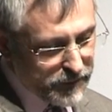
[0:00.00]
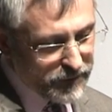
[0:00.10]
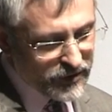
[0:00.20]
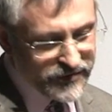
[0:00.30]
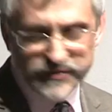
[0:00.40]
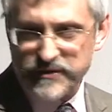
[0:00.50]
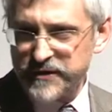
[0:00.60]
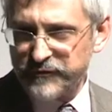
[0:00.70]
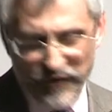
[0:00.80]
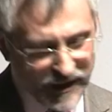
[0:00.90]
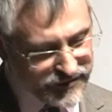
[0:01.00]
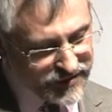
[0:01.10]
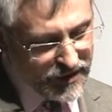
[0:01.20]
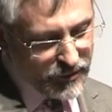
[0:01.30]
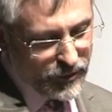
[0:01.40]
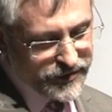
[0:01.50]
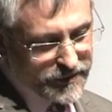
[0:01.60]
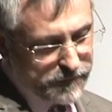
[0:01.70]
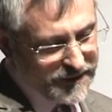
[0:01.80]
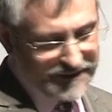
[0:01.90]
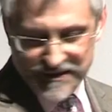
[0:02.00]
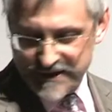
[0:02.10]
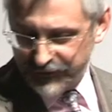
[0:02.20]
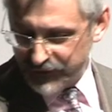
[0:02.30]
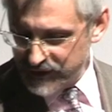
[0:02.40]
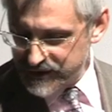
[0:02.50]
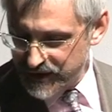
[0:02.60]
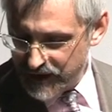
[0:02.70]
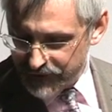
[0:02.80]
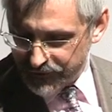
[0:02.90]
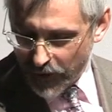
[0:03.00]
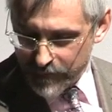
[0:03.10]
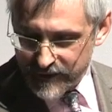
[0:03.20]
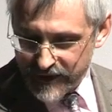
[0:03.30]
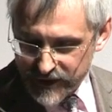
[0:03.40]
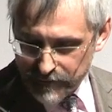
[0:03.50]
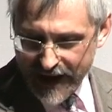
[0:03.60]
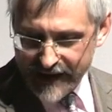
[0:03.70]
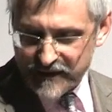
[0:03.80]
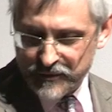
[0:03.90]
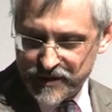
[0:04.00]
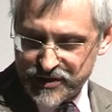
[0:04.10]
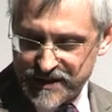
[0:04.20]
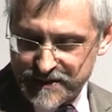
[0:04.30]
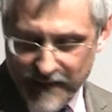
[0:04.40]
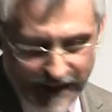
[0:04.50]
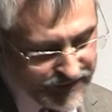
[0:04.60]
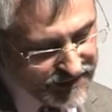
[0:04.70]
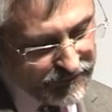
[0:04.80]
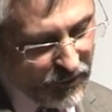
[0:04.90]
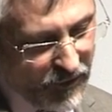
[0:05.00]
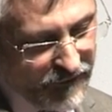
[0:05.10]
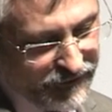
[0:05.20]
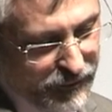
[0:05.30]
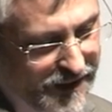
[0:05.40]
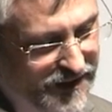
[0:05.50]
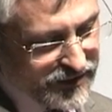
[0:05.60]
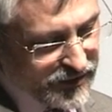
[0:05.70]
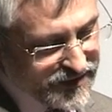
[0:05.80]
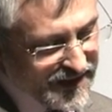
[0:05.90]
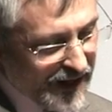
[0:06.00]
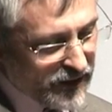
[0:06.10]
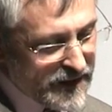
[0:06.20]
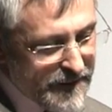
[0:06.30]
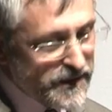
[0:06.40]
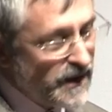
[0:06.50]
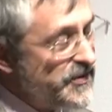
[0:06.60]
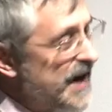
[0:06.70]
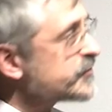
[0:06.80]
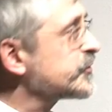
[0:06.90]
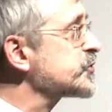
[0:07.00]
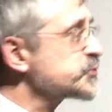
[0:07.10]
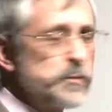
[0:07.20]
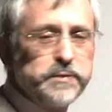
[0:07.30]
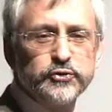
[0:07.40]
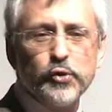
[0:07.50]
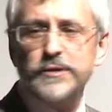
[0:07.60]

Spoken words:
but because the front was completely different from the back, which is perhaps more familiar to us now. And that, of course, would be